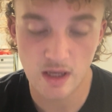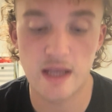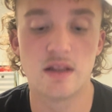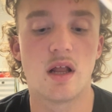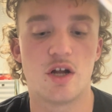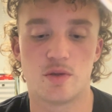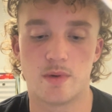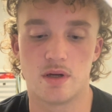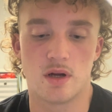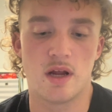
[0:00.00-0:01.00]

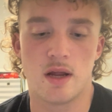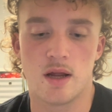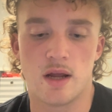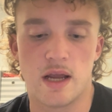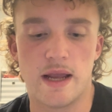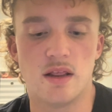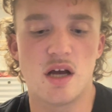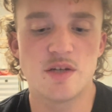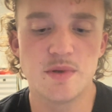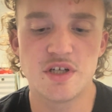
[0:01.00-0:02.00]
Enlargement.
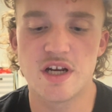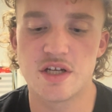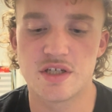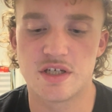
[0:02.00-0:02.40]
Enlargement changes